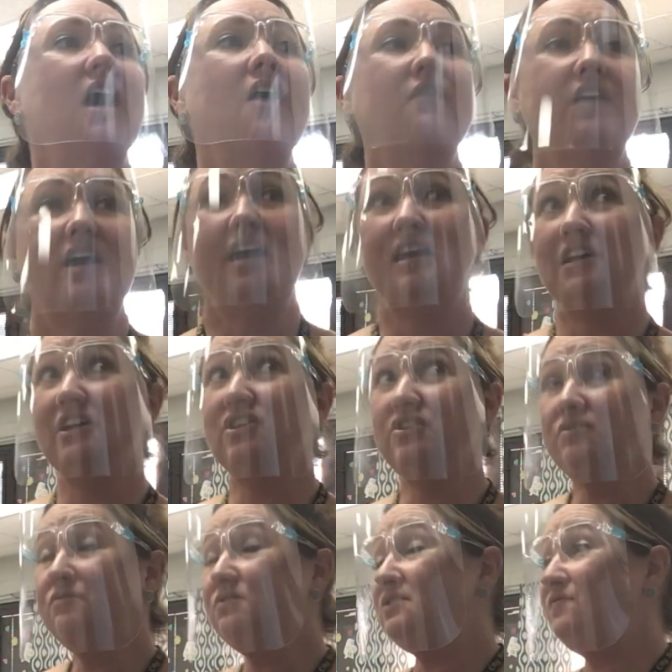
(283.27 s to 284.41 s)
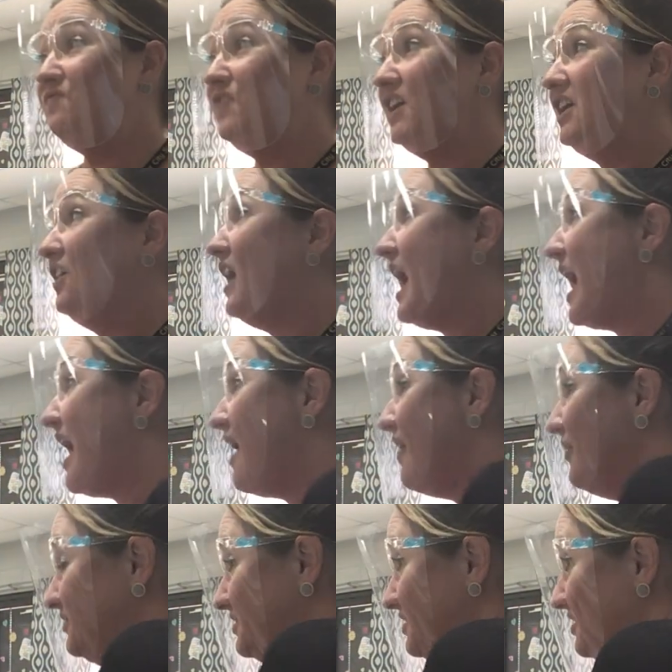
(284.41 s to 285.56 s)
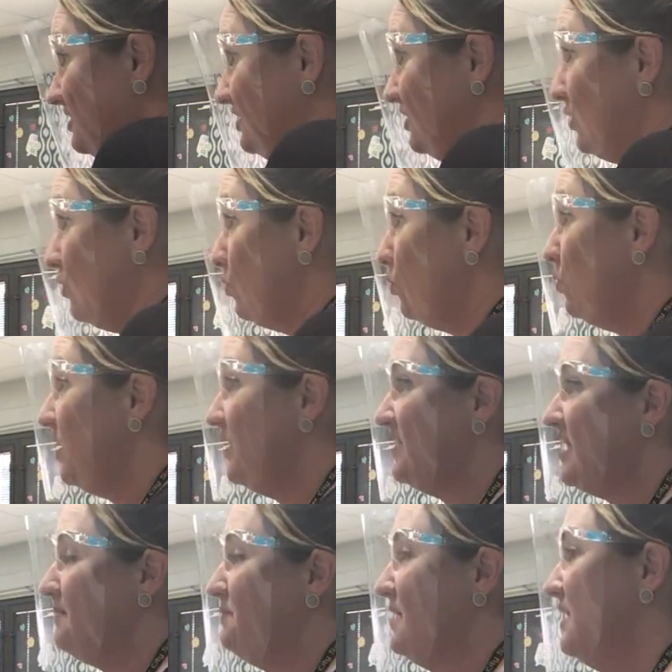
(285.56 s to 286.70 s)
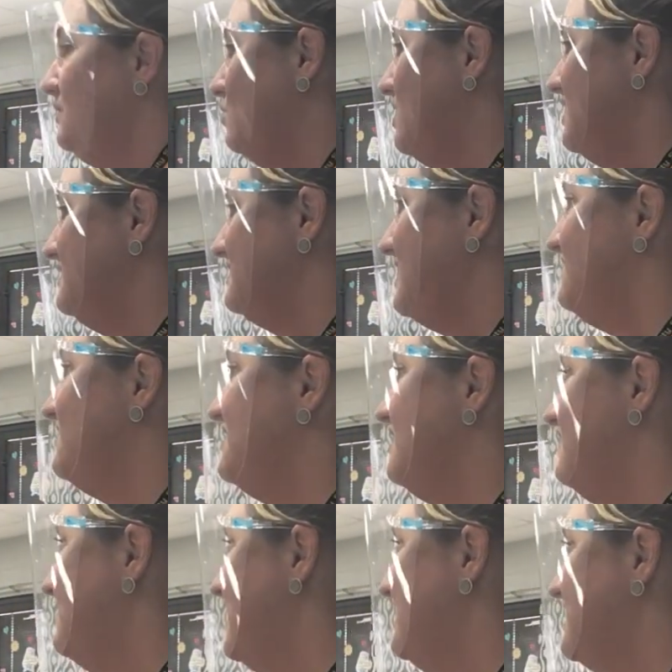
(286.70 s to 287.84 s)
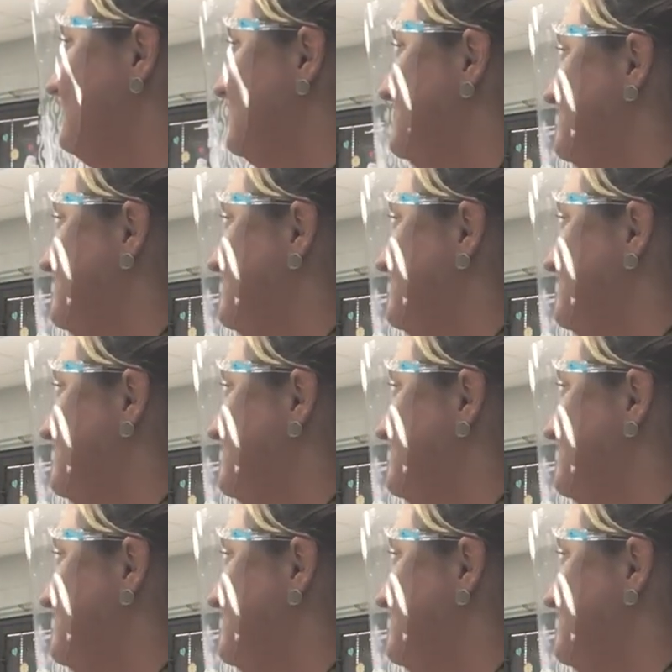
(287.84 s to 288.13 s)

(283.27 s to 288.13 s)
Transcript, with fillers: Okay, could you figure out what that pet was, even though they never